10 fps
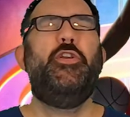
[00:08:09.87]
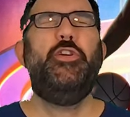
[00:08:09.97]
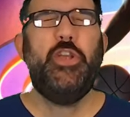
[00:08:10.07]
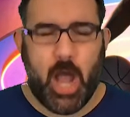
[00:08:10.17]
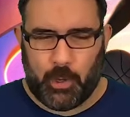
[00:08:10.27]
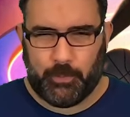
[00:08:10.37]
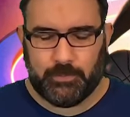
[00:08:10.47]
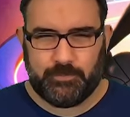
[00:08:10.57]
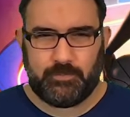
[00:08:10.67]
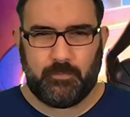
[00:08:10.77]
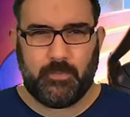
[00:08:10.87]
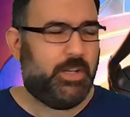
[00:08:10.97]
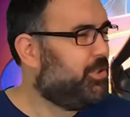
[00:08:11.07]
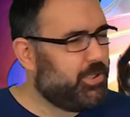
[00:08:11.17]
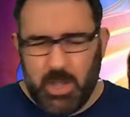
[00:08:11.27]
No,
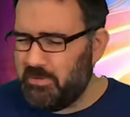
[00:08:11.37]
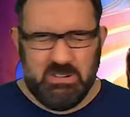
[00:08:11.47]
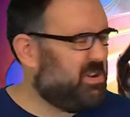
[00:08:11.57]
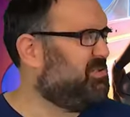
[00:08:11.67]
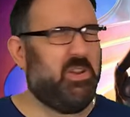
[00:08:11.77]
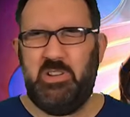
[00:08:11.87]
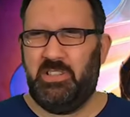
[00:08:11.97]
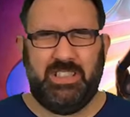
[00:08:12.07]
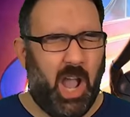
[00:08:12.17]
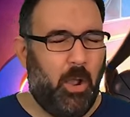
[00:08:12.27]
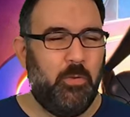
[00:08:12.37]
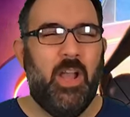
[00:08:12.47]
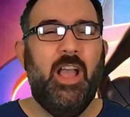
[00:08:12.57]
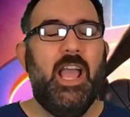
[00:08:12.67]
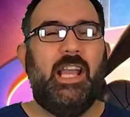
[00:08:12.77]
no, no, no, no, no.
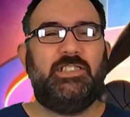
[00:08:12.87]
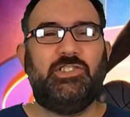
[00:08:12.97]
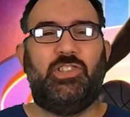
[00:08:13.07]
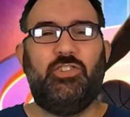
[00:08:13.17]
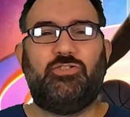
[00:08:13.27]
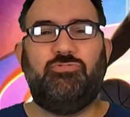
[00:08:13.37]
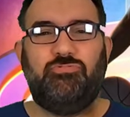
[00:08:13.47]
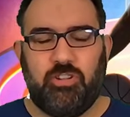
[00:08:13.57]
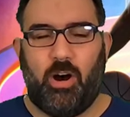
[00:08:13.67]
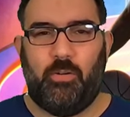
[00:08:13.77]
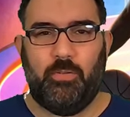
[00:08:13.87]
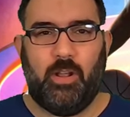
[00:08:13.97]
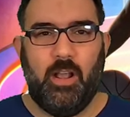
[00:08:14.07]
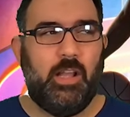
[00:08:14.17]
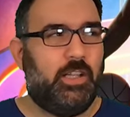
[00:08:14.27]
It just looked wrong.
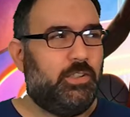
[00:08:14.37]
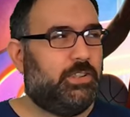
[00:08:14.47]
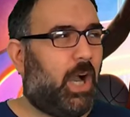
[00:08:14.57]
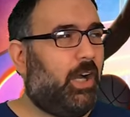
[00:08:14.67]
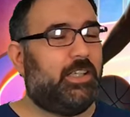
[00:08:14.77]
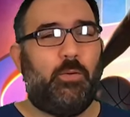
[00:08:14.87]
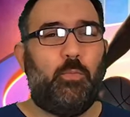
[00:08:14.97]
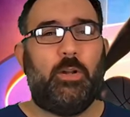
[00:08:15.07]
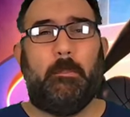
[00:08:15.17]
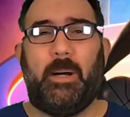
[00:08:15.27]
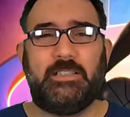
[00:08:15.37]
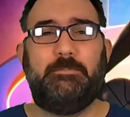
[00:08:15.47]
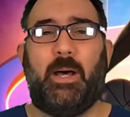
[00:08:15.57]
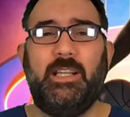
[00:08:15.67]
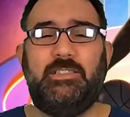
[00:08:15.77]
I don't want Bugs
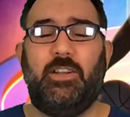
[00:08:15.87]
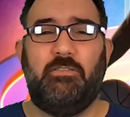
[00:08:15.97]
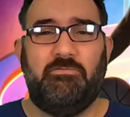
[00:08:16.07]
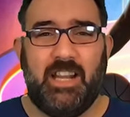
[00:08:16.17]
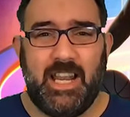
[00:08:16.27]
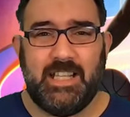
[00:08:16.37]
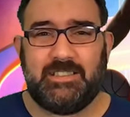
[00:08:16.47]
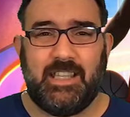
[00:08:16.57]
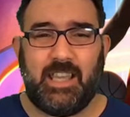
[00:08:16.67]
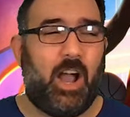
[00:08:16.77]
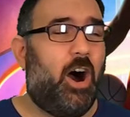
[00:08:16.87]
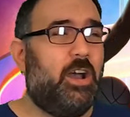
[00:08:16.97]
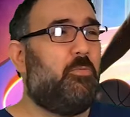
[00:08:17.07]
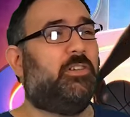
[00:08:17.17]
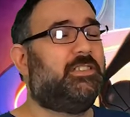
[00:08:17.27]
Bunny to look realistic.
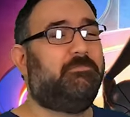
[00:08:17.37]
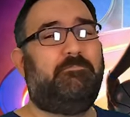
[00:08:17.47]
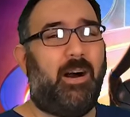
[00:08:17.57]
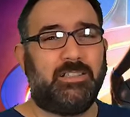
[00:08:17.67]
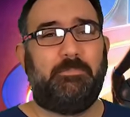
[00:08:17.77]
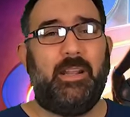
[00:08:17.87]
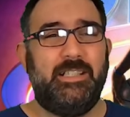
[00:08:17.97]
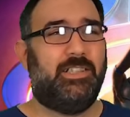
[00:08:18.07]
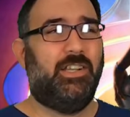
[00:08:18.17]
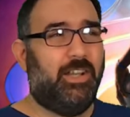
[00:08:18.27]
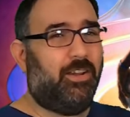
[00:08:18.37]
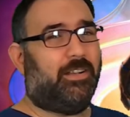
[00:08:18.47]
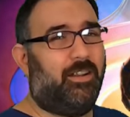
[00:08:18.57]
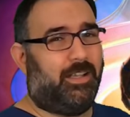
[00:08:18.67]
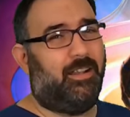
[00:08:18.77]
I wanted Bugs Bunny to
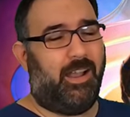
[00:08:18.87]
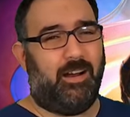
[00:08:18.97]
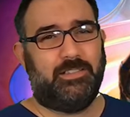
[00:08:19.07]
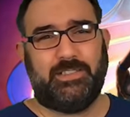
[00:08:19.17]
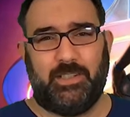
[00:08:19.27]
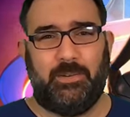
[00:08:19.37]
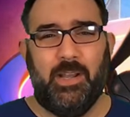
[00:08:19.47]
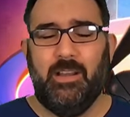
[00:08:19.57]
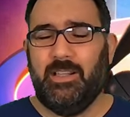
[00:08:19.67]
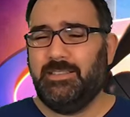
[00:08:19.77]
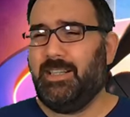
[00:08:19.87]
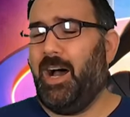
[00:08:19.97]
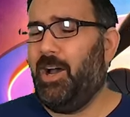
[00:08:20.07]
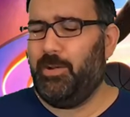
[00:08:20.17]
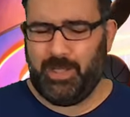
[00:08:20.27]
look like a cartoon.
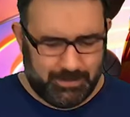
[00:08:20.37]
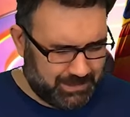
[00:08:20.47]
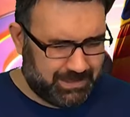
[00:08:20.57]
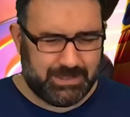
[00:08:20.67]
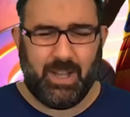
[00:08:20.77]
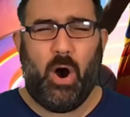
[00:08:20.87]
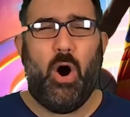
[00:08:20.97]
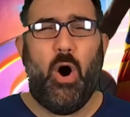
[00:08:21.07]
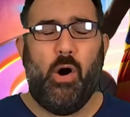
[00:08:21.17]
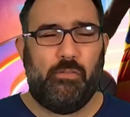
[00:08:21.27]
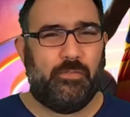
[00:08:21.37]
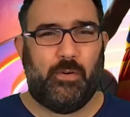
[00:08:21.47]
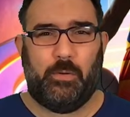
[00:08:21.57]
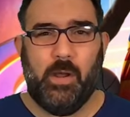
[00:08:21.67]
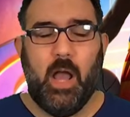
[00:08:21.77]
No, it was just
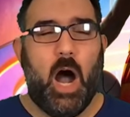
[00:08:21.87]
awful.